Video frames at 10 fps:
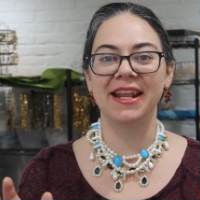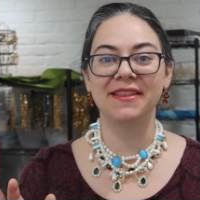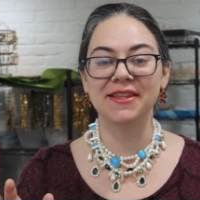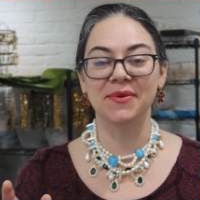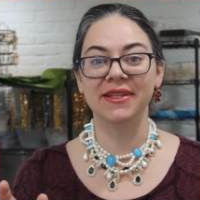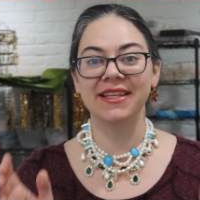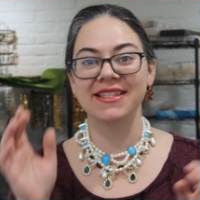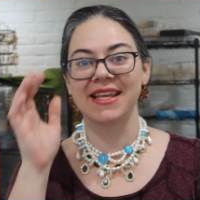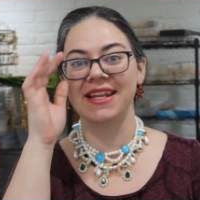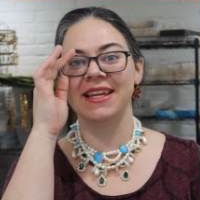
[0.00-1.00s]
I think they're really
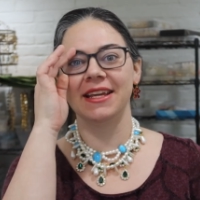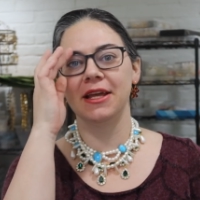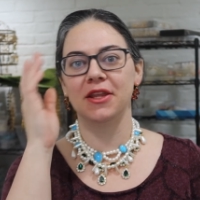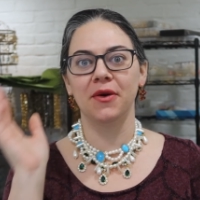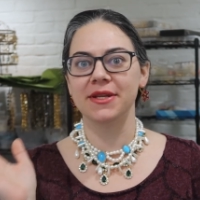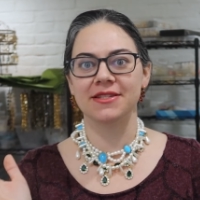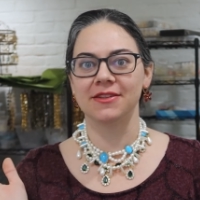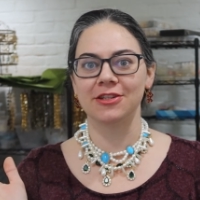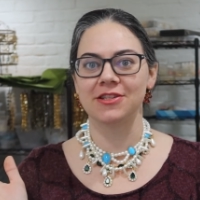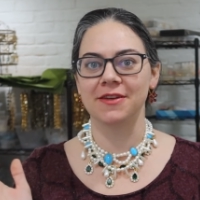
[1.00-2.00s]
exciting. They're always
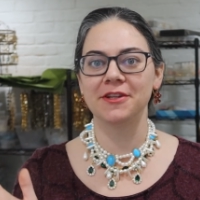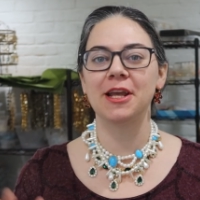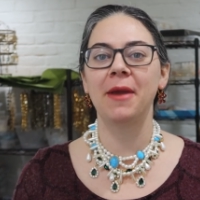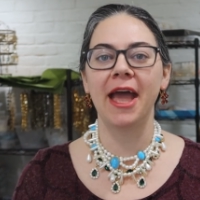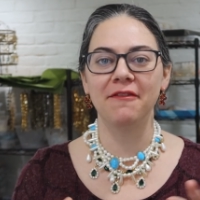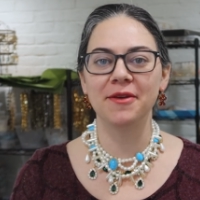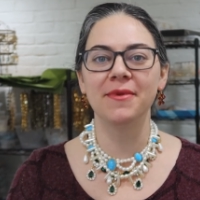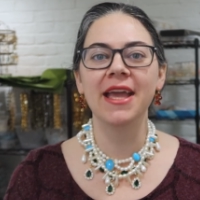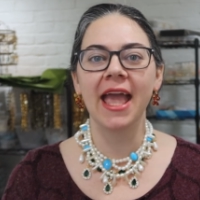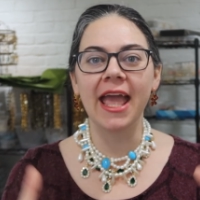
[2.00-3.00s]
delicious every time I have them.
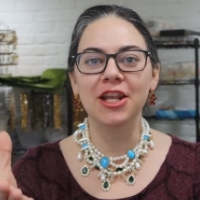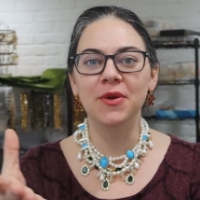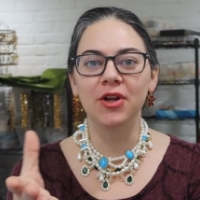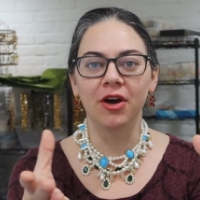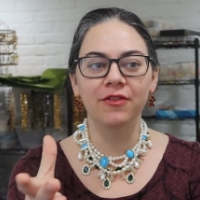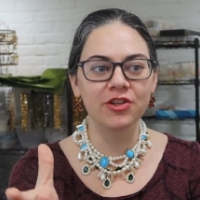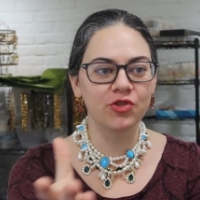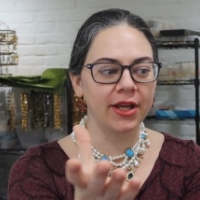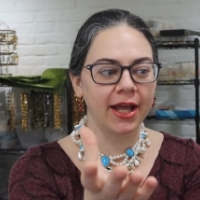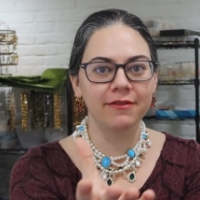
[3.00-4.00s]
And you can often
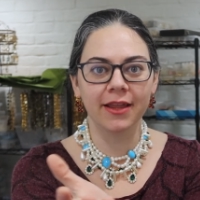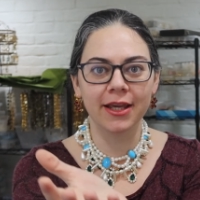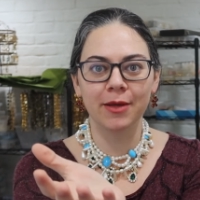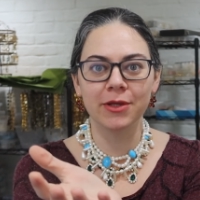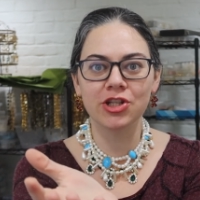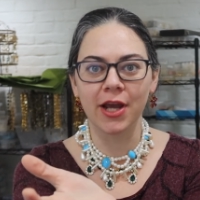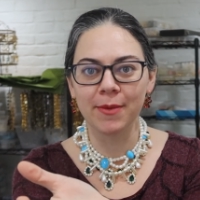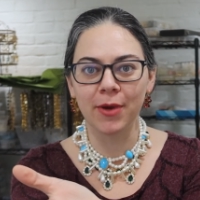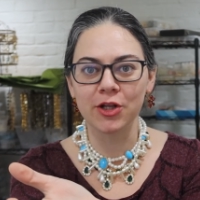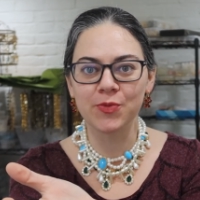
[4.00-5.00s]
drink out of like a big
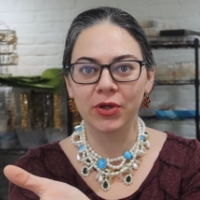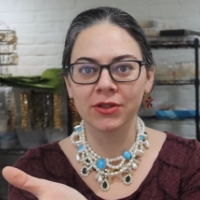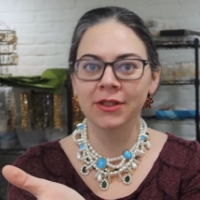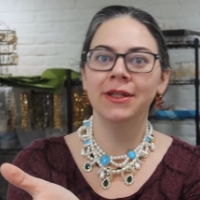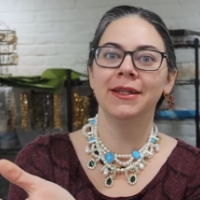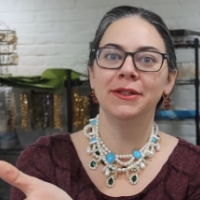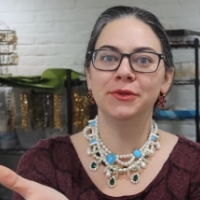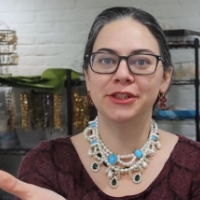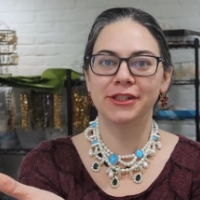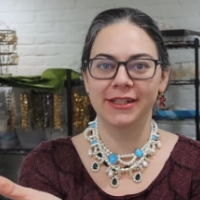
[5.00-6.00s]
giant punch bowl,
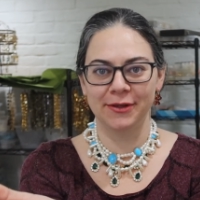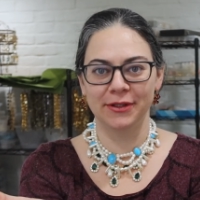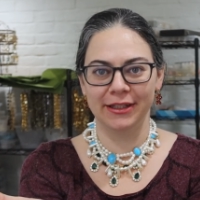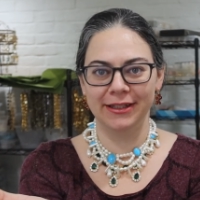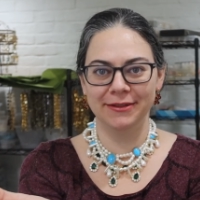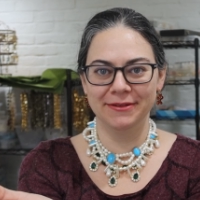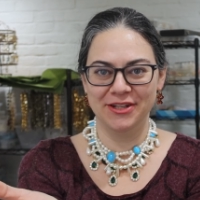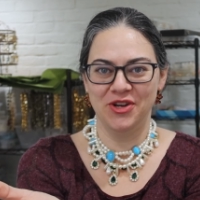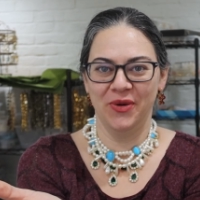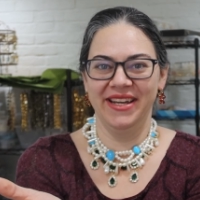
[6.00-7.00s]
which I really
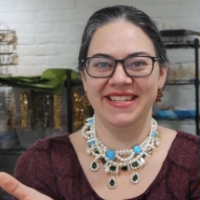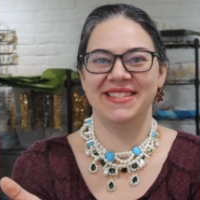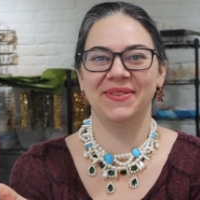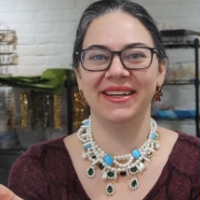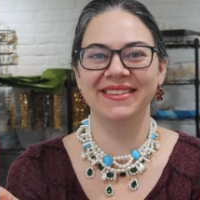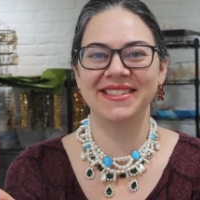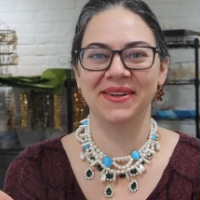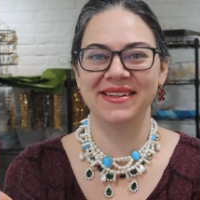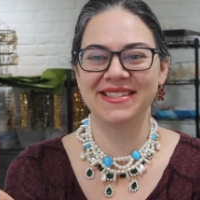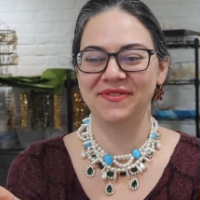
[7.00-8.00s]
enjoy as well. It's
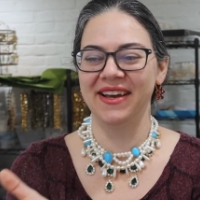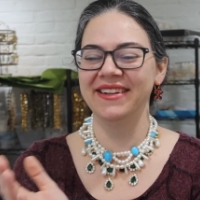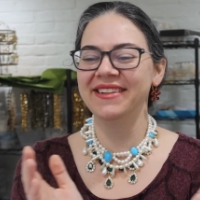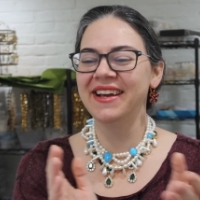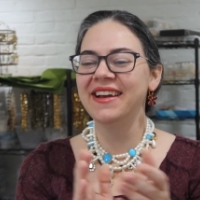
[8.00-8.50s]
always fun.